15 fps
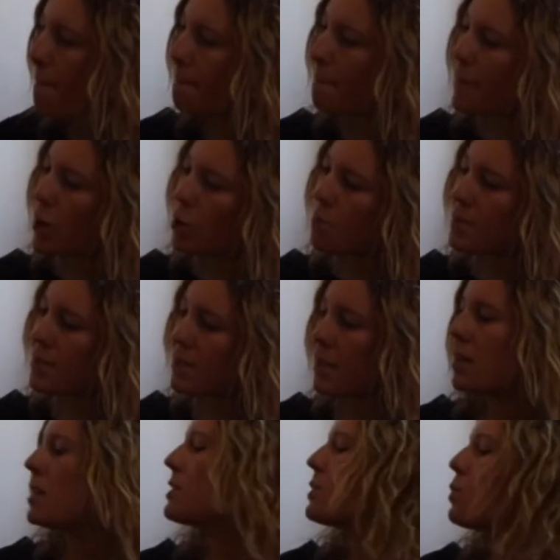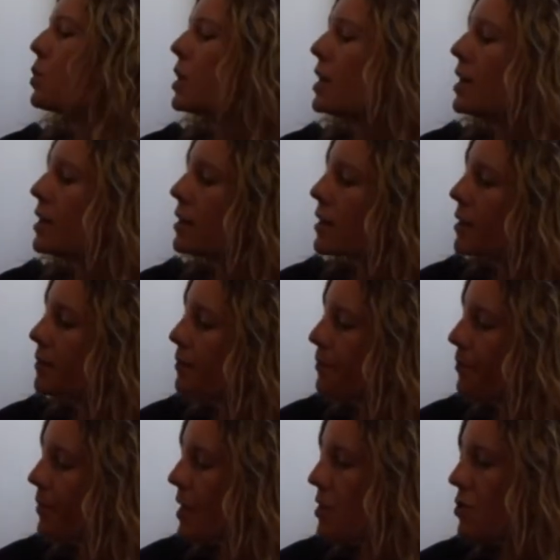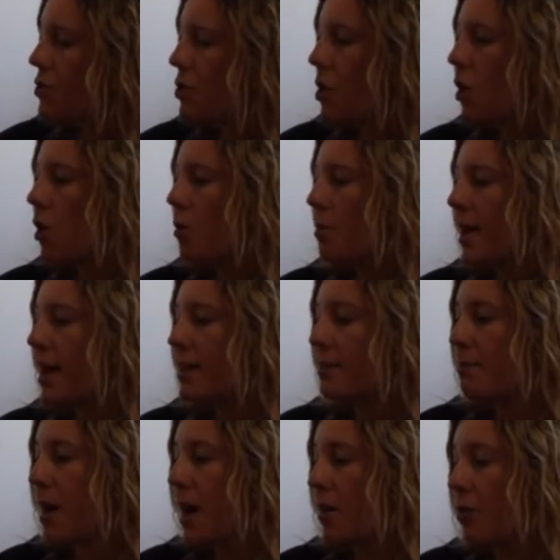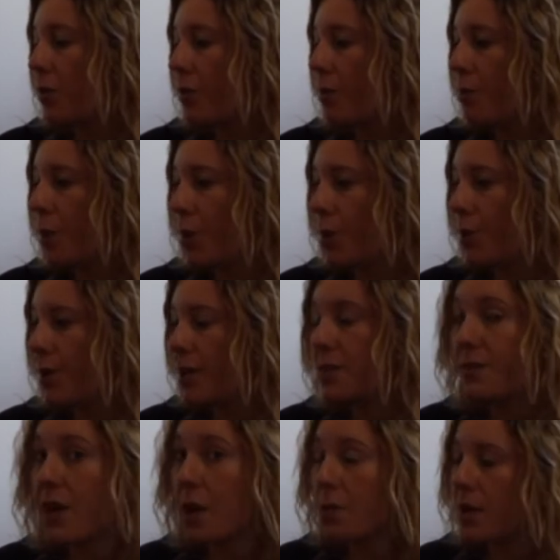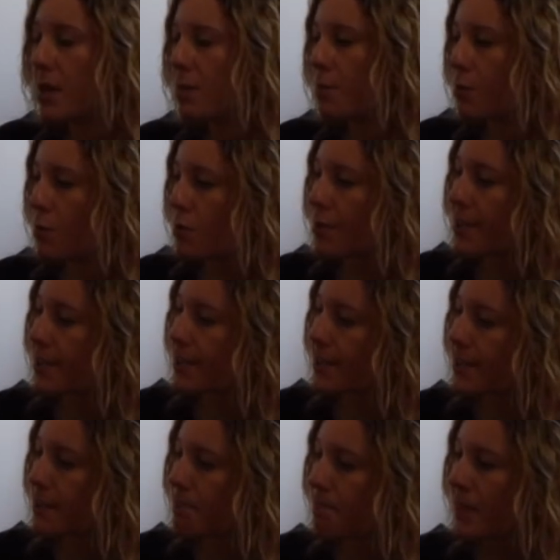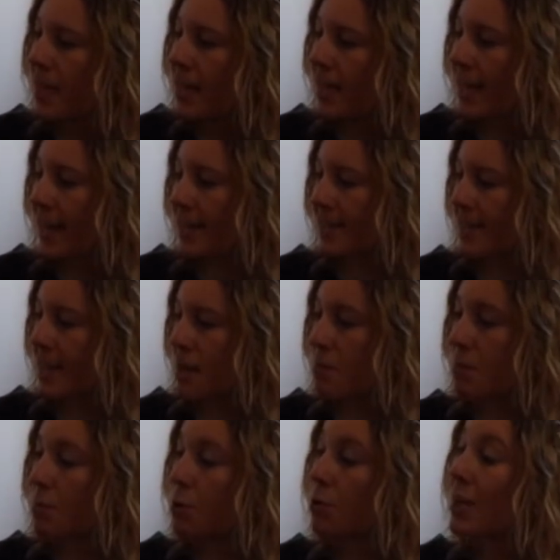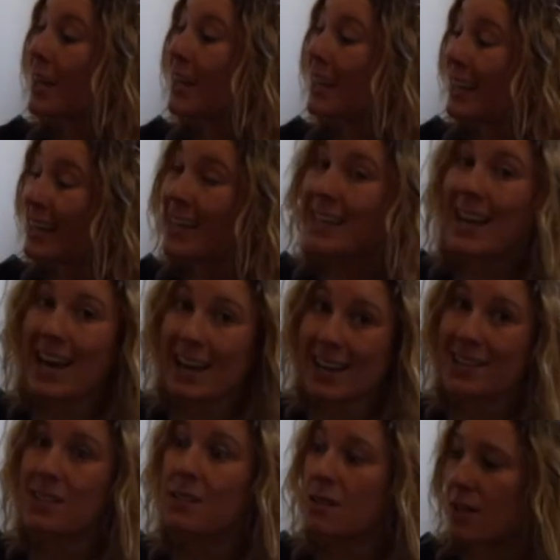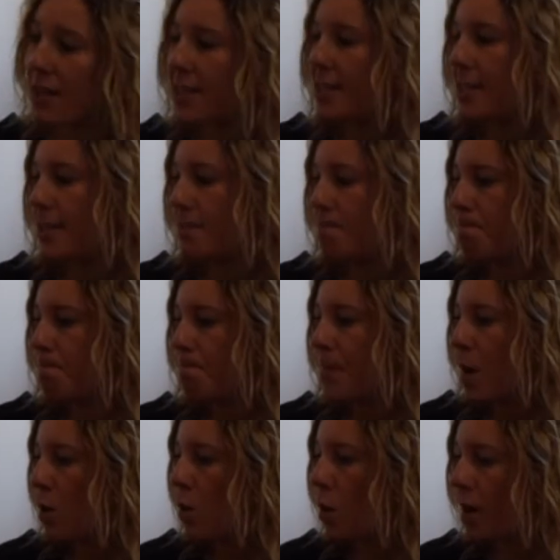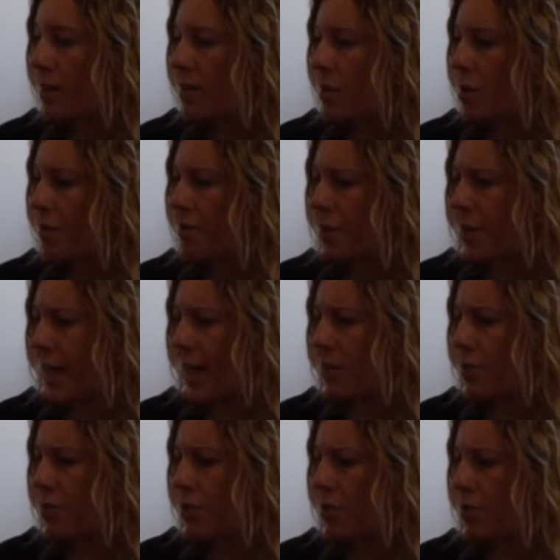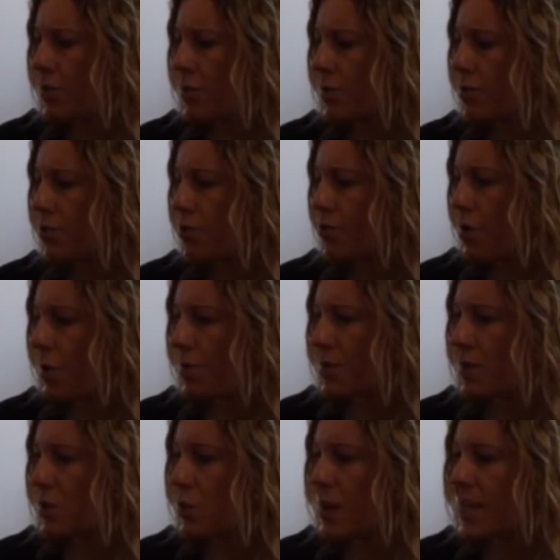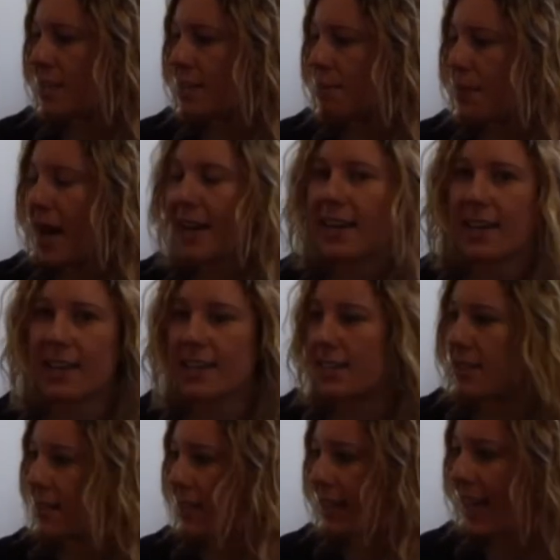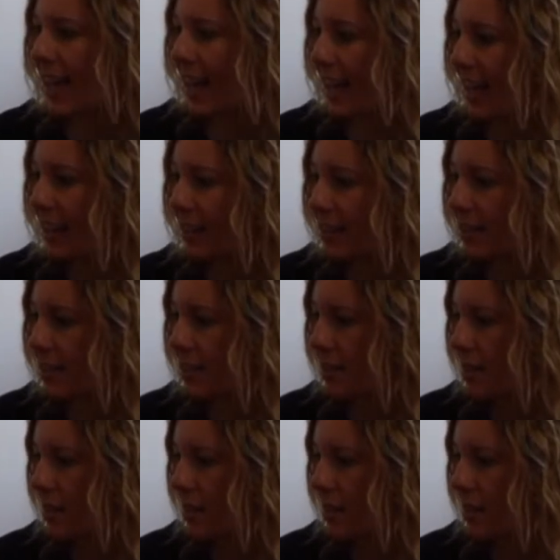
Bob starts work. His job as man on the moon is very important. He has to keep the moon clean and tidy. Quite often, astronauts drop sweet packets and cans.